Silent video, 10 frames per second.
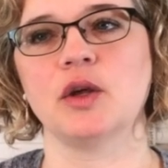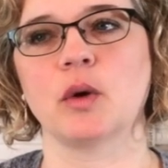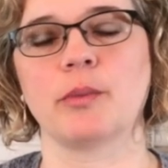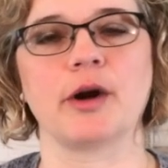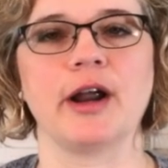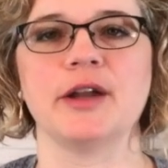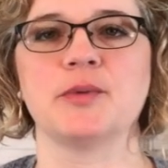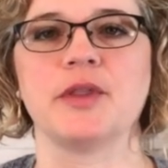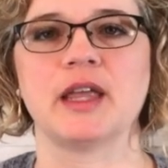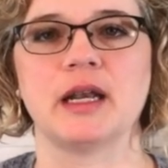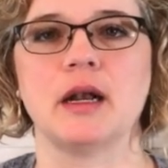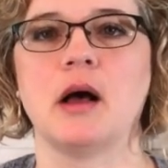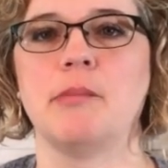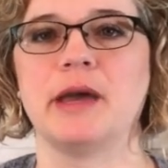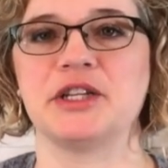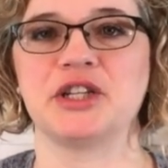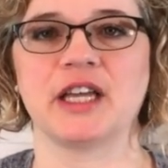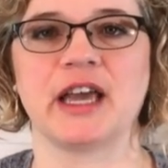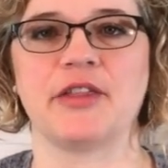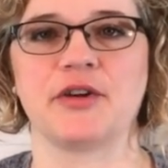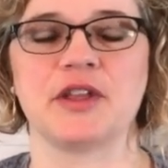your brand will then all mesh together.